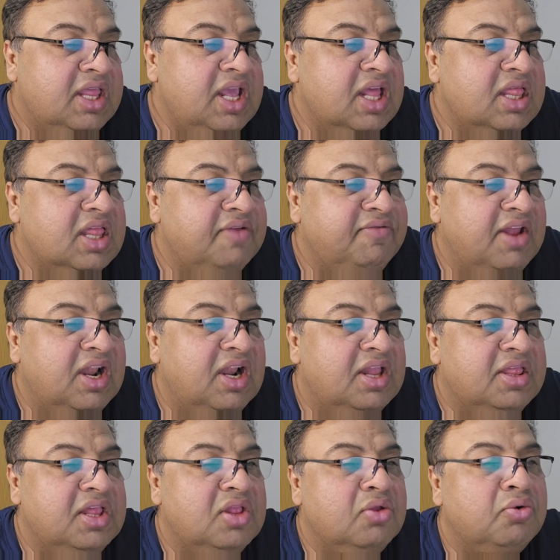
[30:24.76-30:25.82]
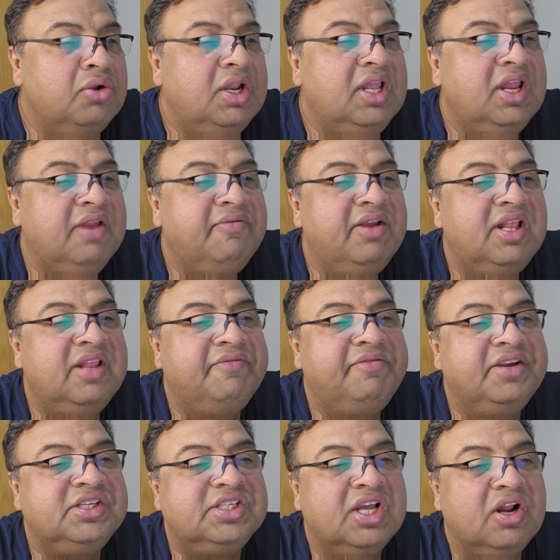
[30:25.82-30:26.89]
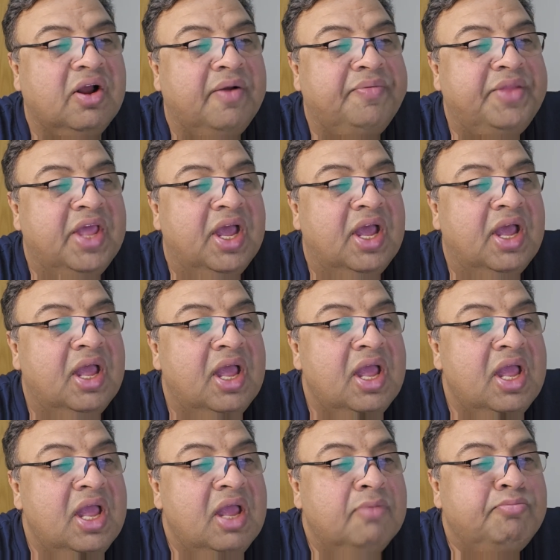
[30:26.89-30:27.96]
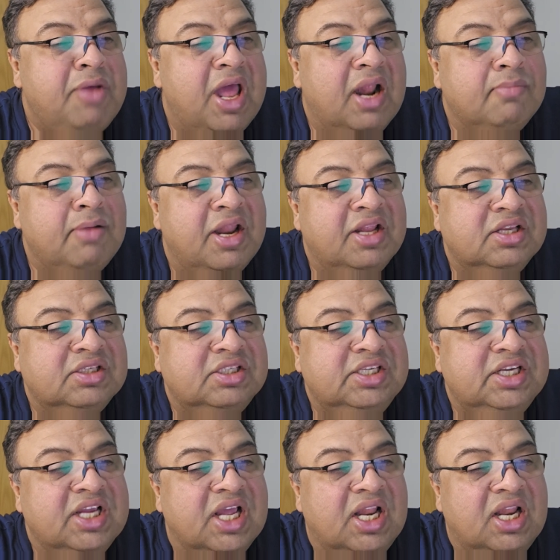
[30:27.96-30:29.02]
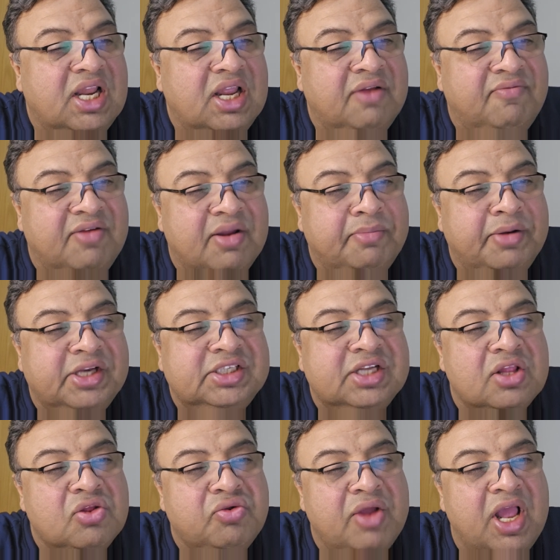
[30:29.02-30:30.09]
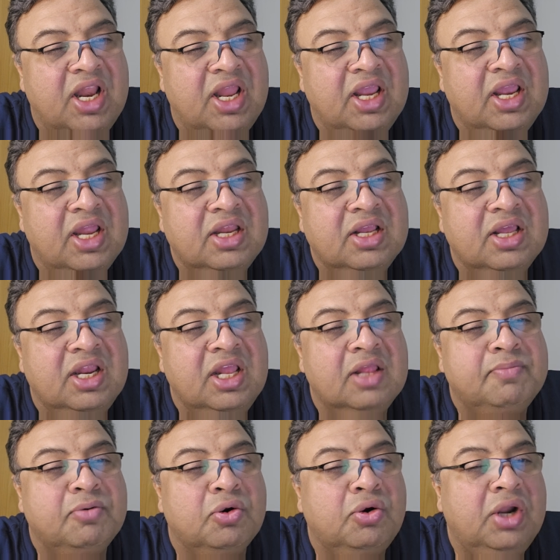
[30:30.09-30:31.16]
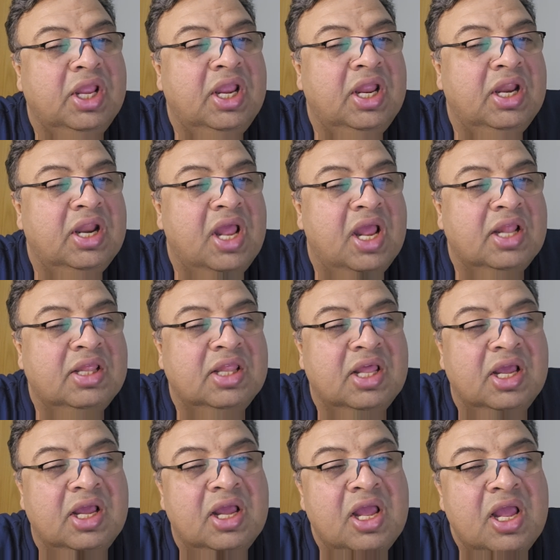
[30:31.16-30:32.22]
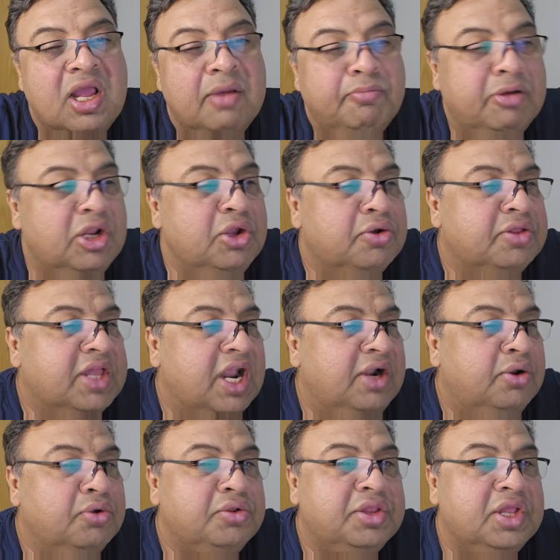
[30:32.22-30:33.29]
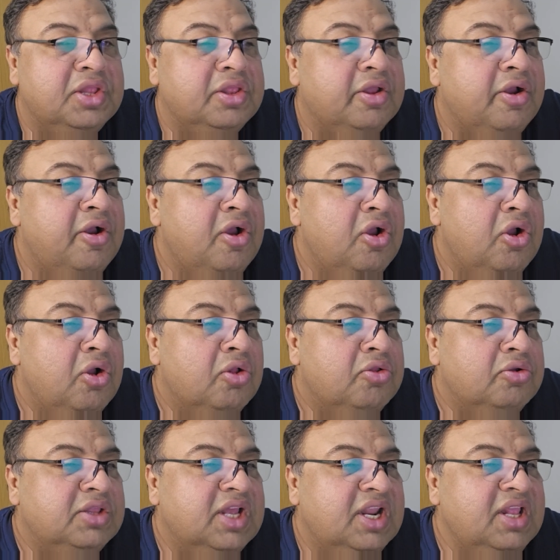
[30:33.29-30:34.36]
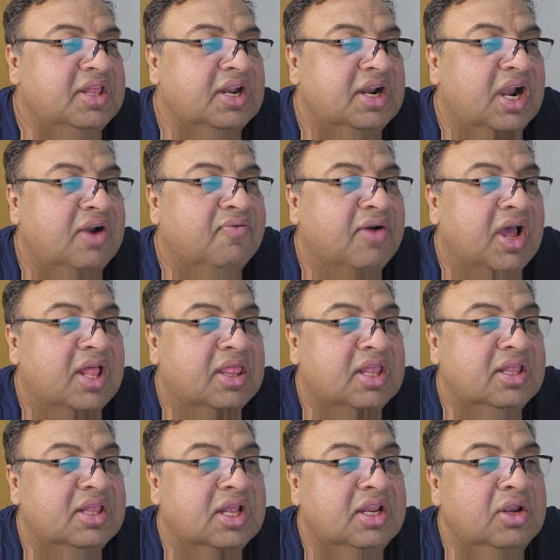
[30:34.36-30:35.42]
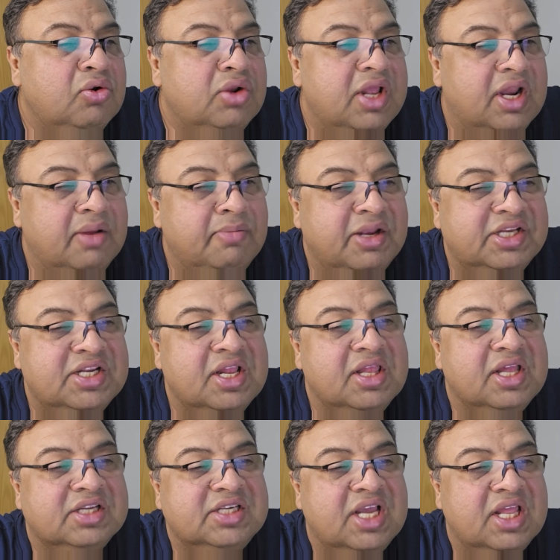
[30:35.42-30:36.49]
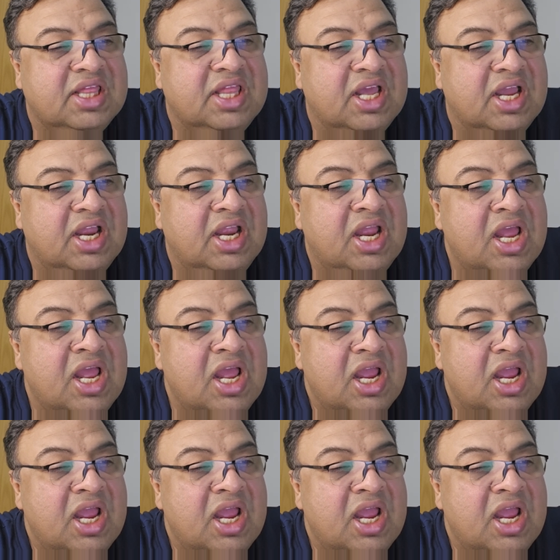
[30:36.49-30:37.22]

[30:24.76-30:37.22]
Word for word: CSF analysis only reveal the feature of the parameningeal inflammation, swelling, increased protein, and uh, So the recent advance in the nuclear imaging, such as the